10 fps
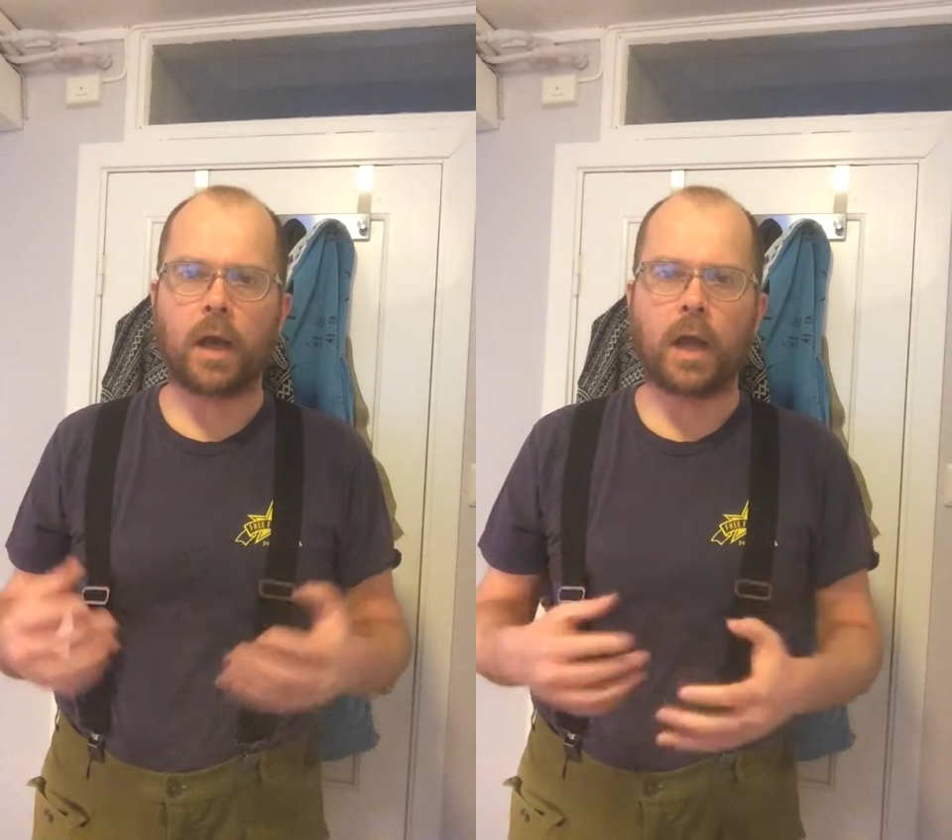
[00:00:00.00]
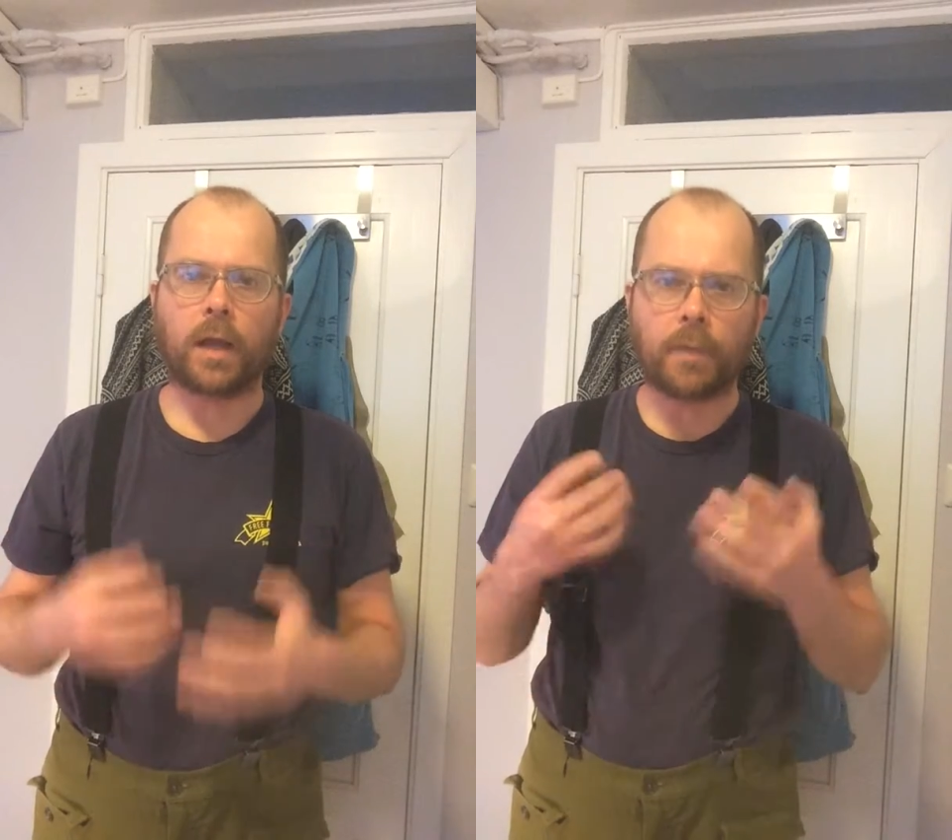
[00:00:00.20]

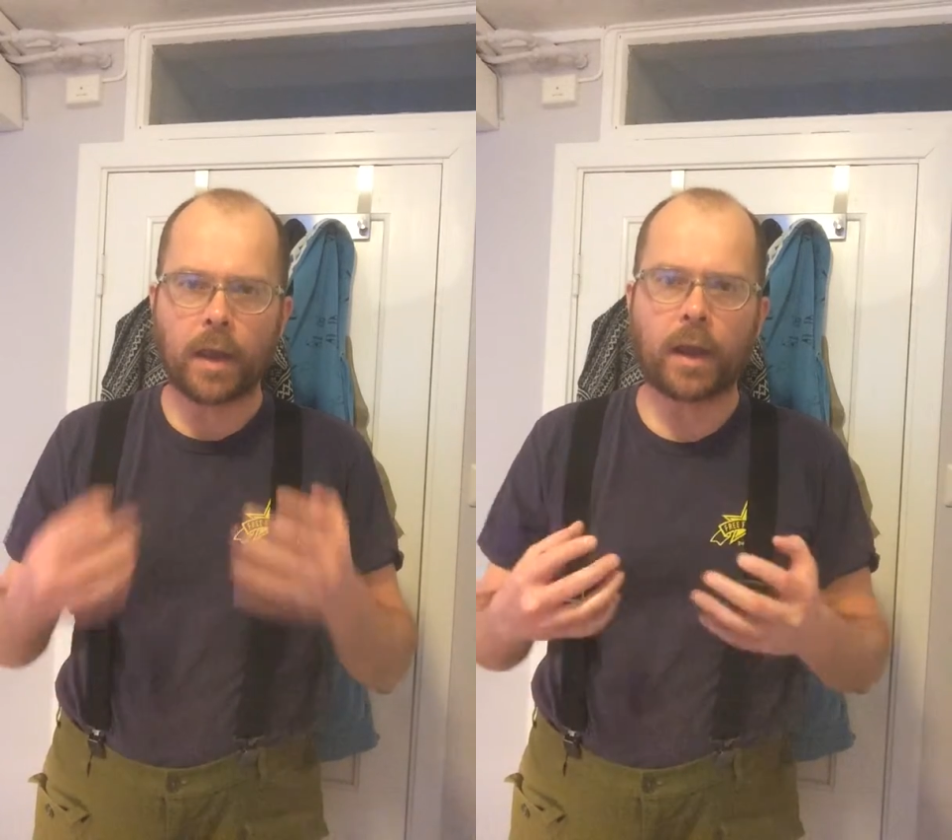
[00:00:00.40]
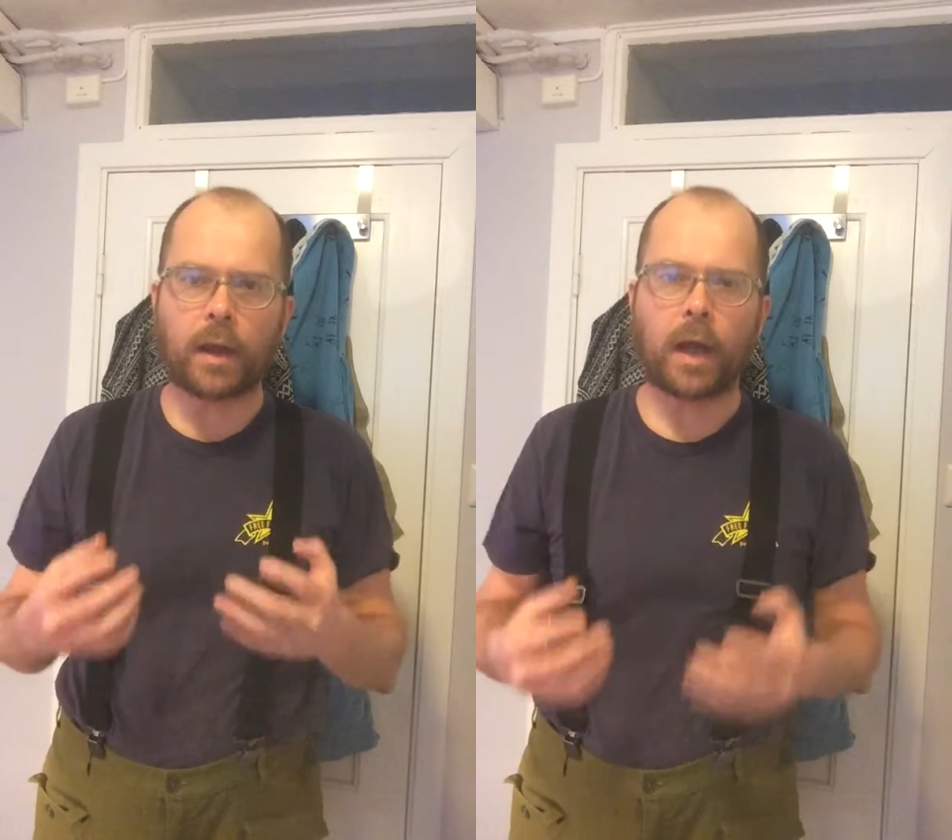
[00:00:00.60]
I am
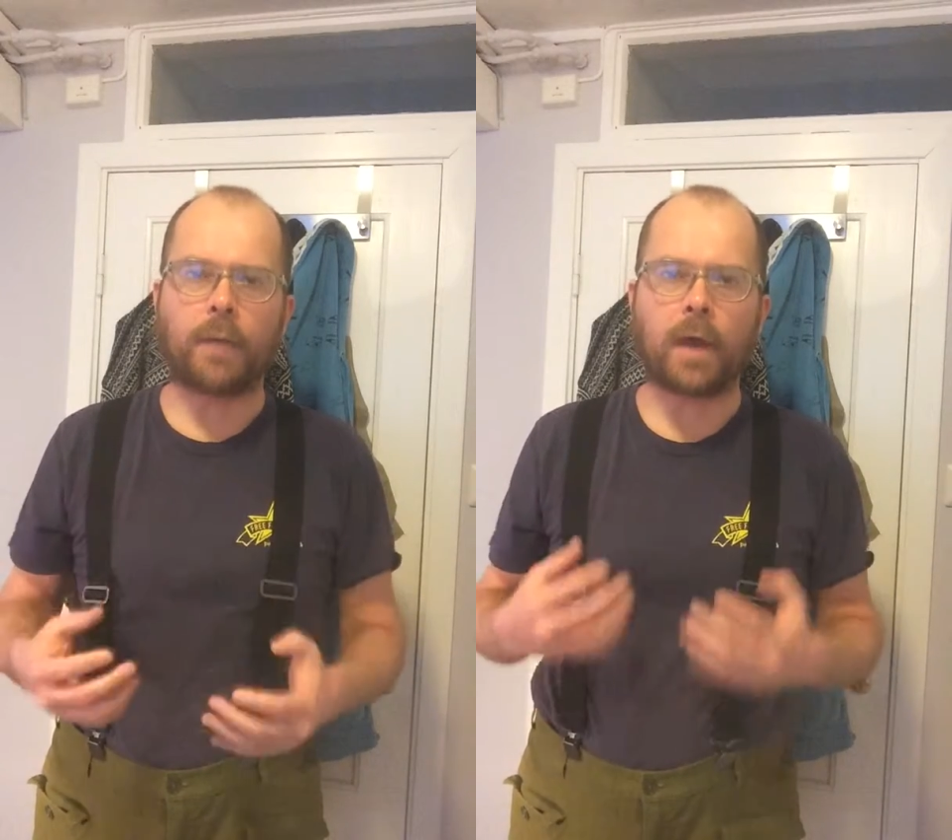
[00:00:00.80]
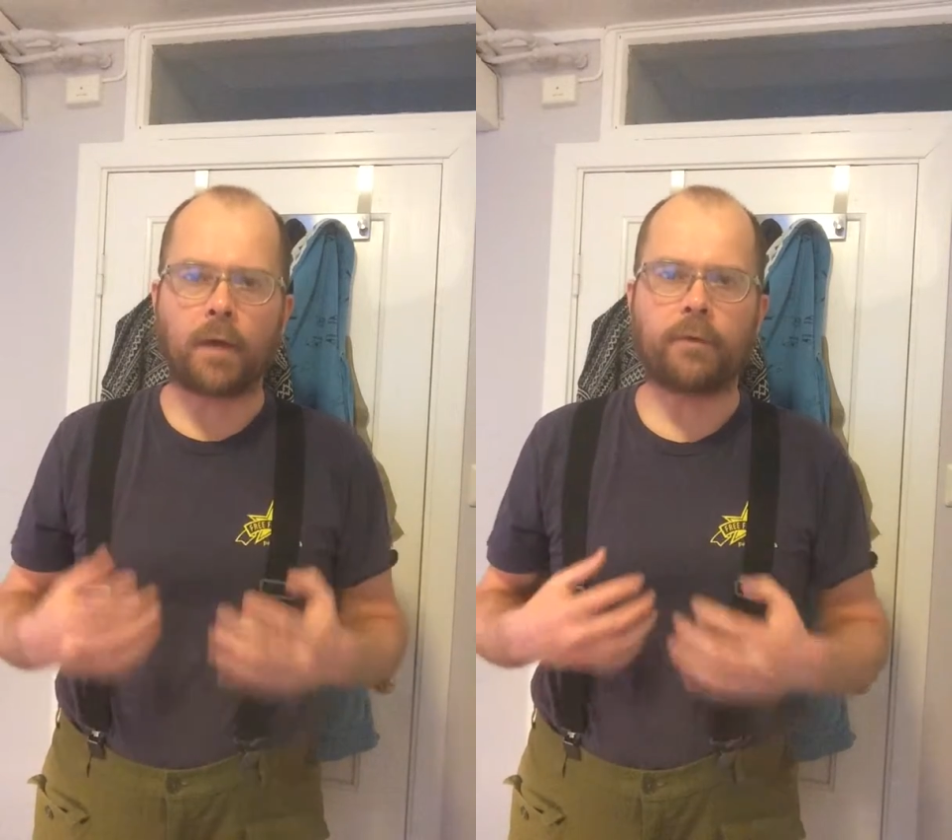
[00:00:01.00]
here,
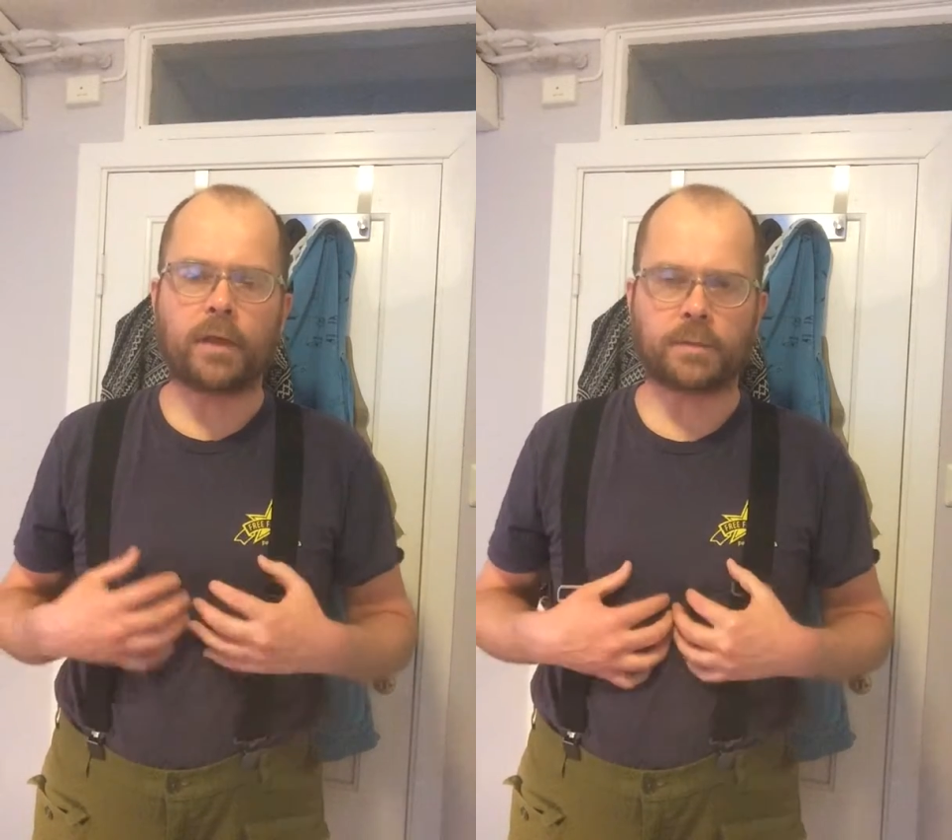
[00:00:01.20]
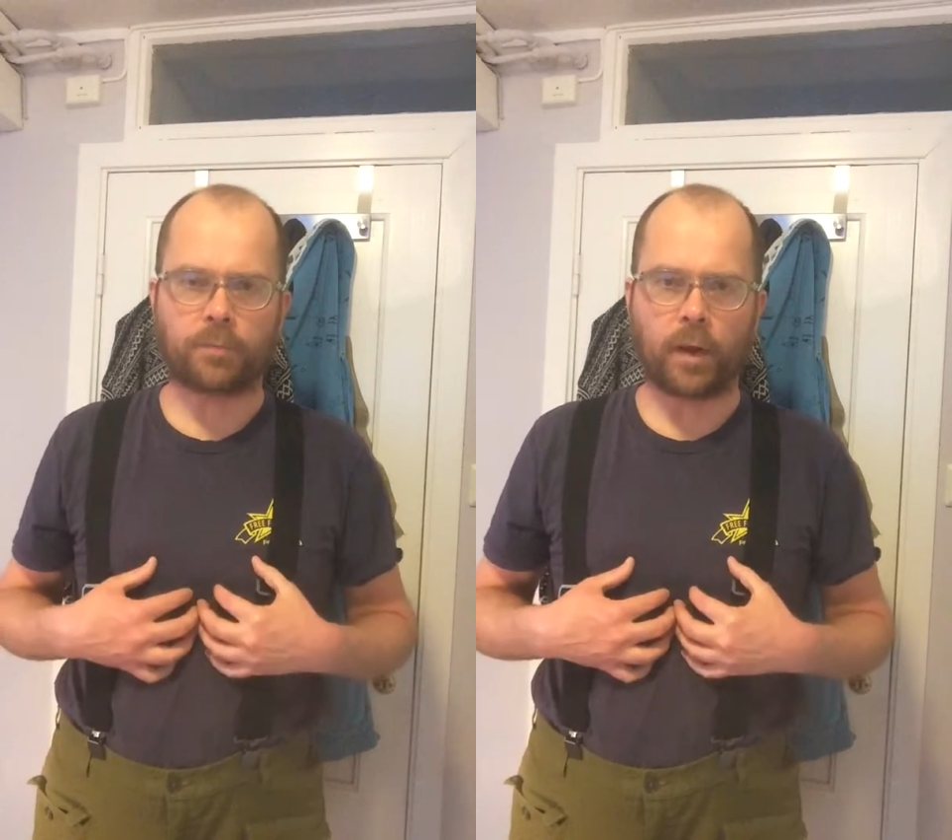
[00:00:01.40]
I am
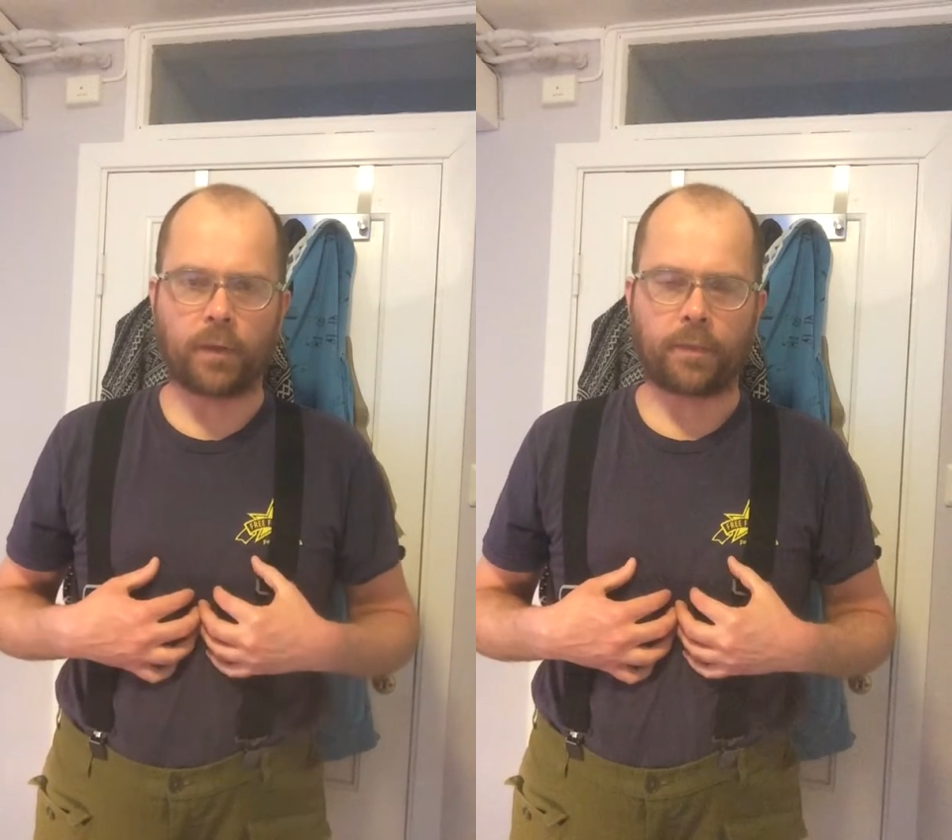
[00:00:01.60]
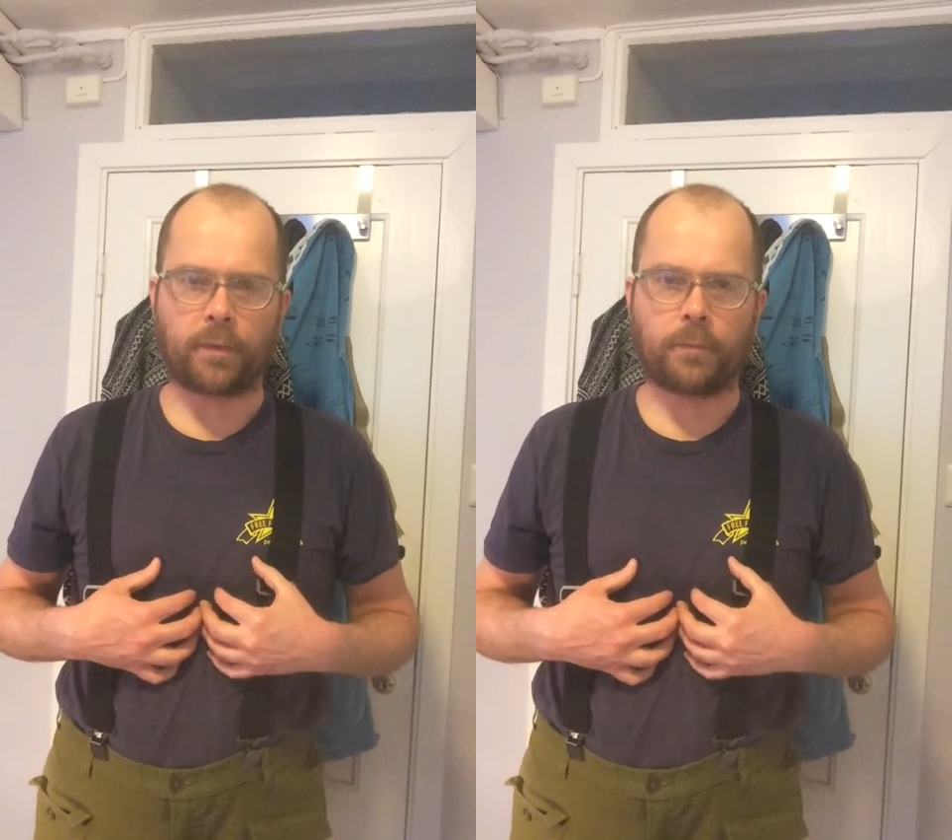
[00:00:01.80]
heaven as breath.